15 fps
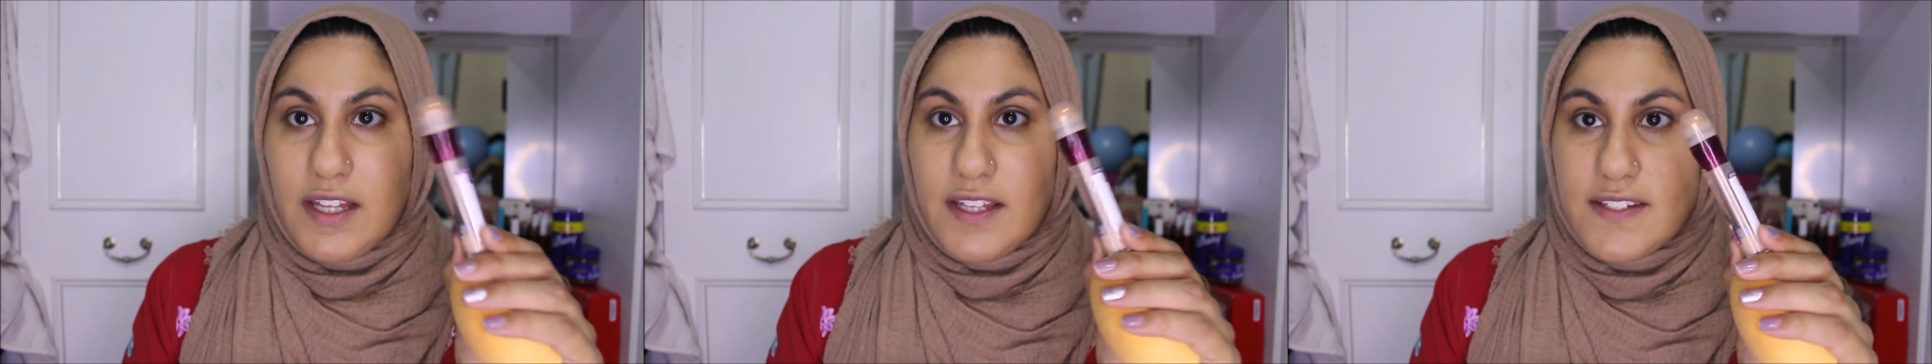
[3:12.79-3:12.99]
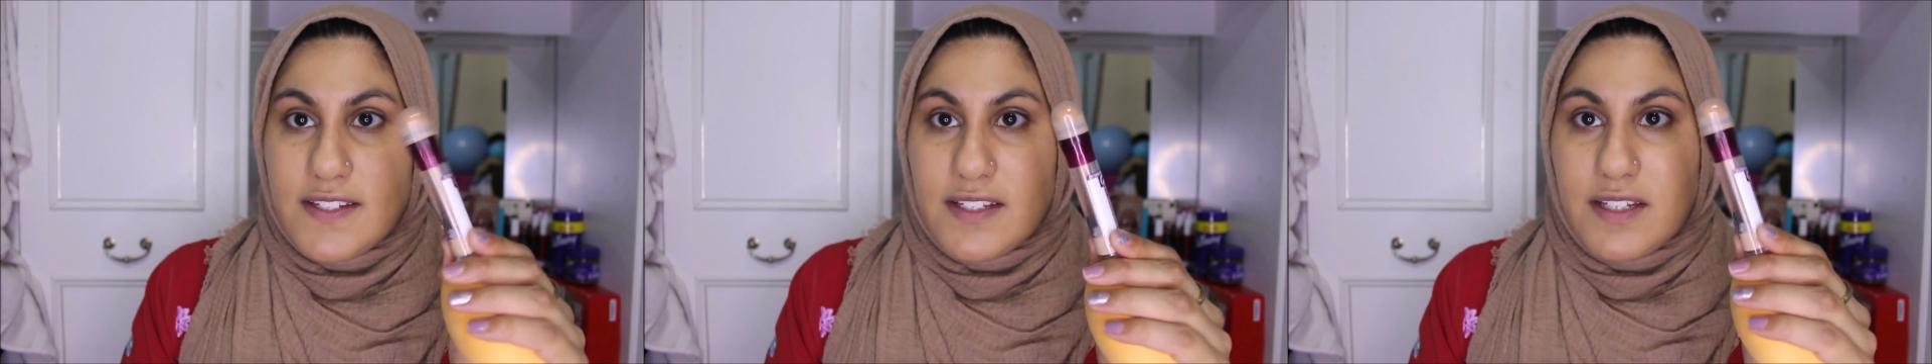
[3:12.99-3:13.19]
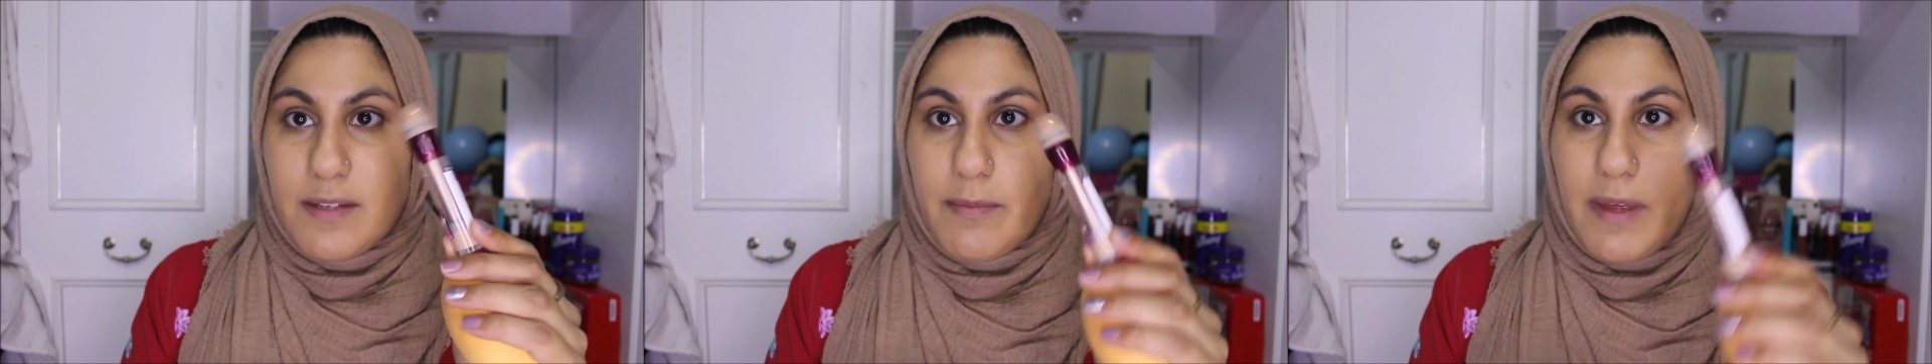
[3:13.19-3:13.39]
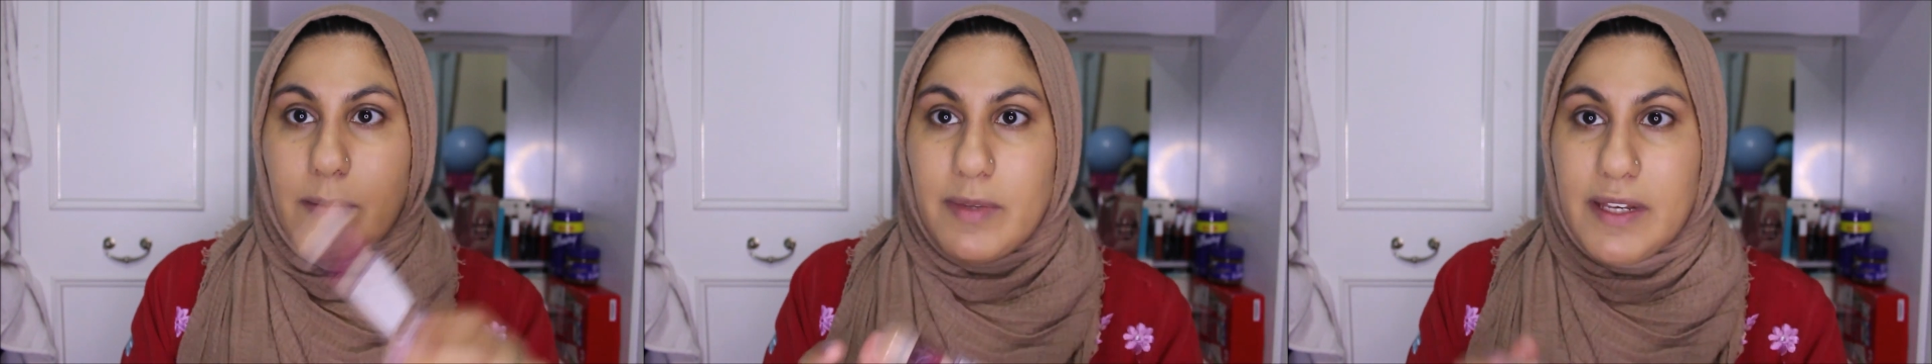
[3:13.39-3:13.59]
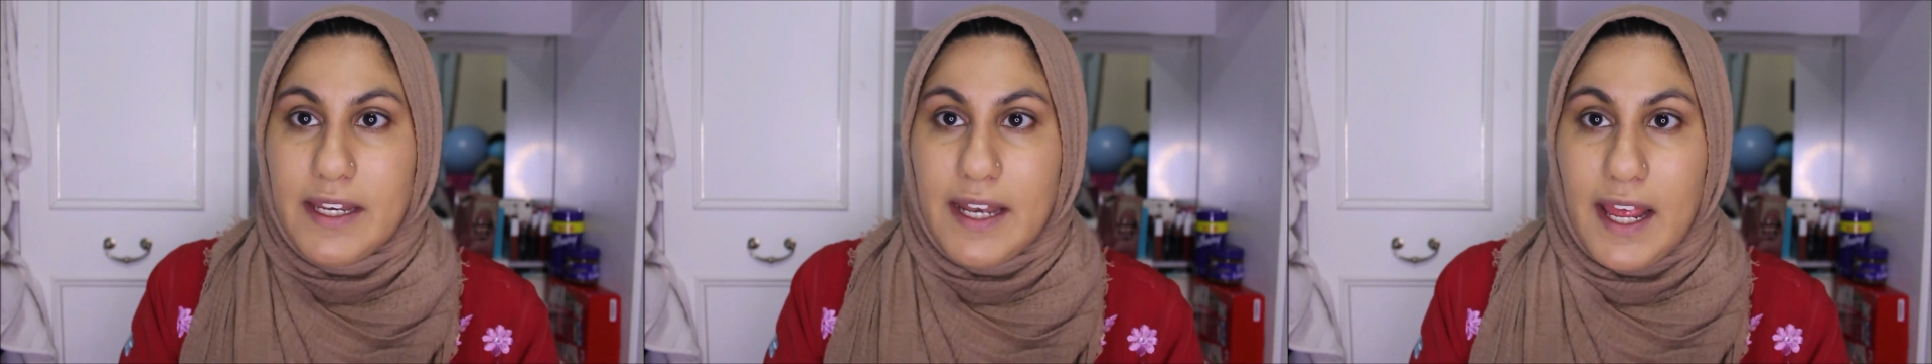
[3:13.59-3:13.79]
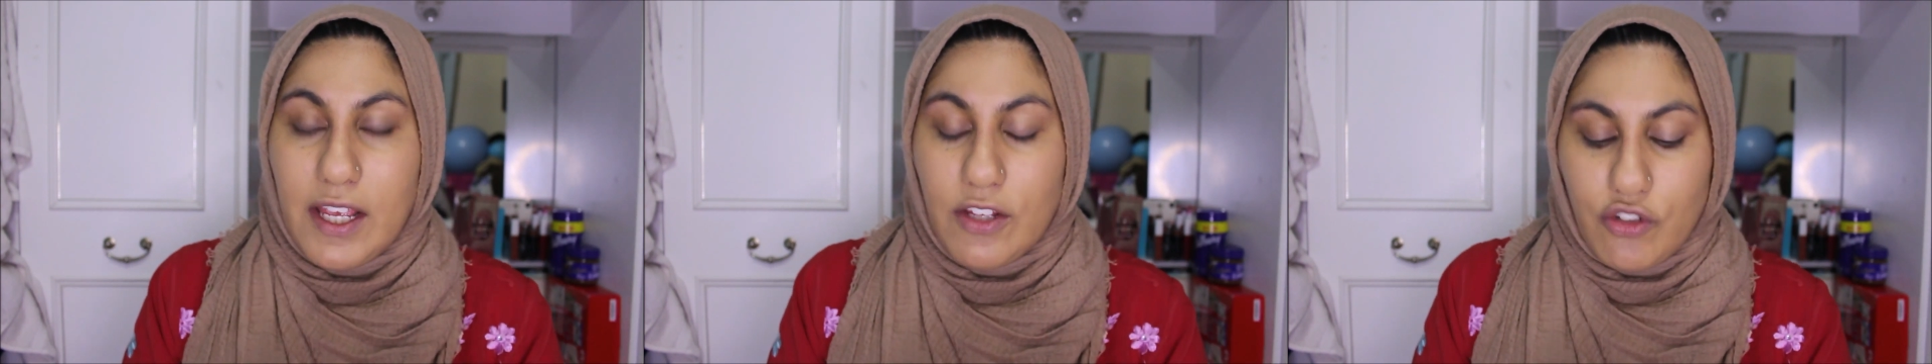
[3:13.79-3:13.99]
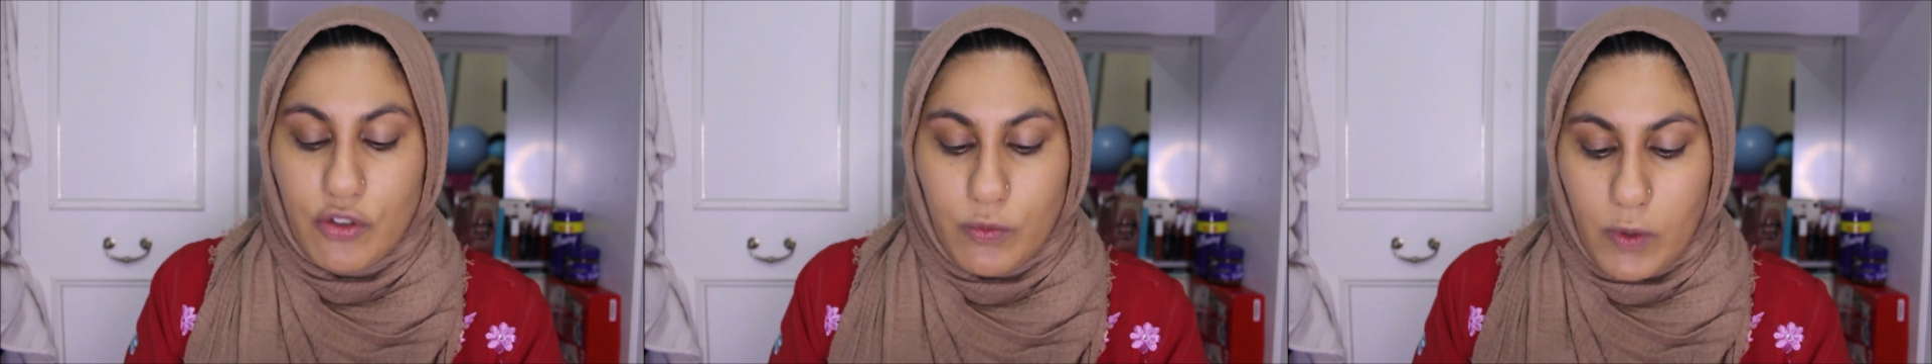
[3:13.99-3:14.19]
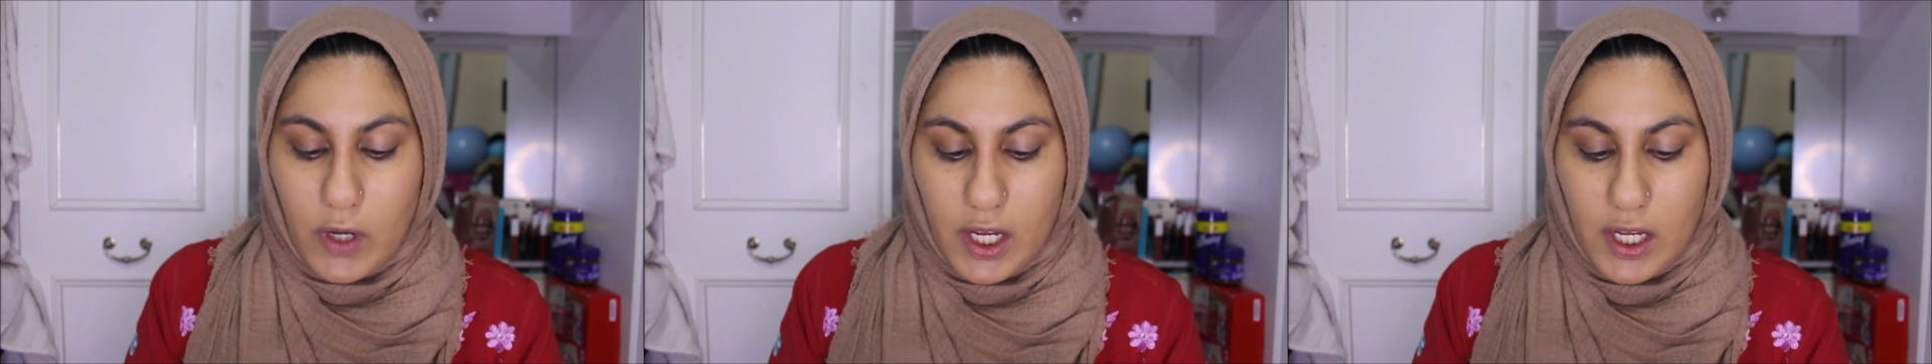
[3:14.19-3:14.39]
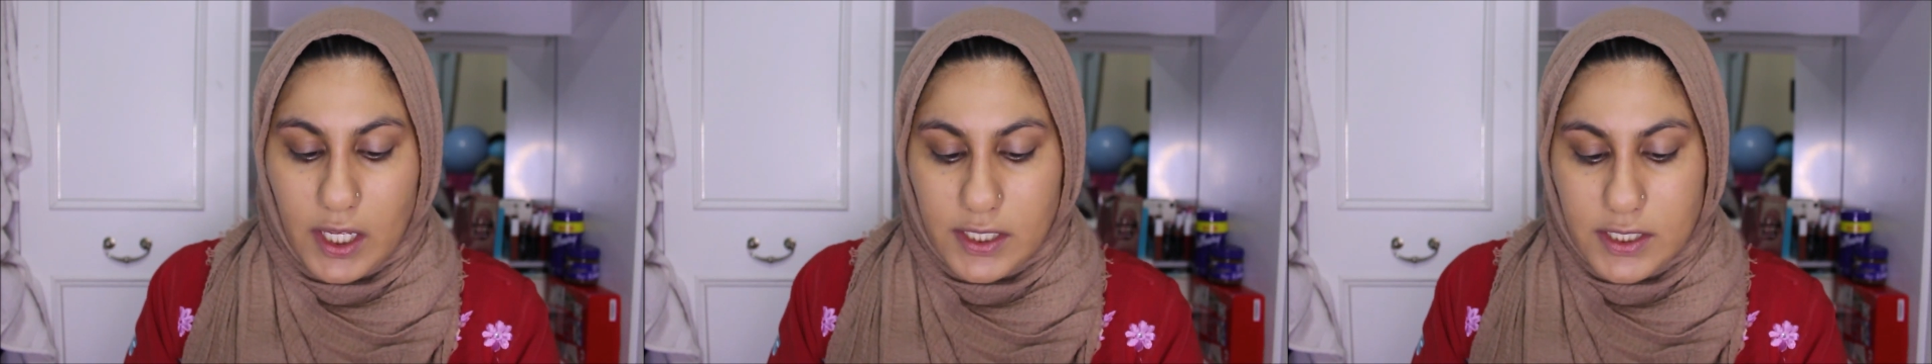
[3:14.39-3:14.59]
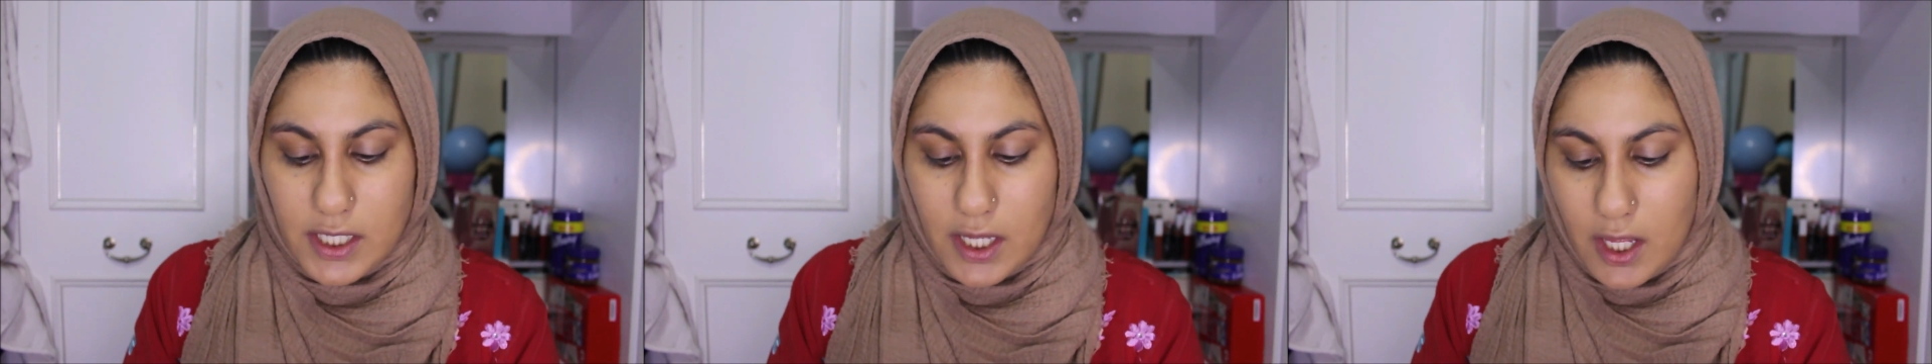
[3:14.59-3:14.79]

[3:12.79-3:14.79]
This is the Maybelline Eraser Eye.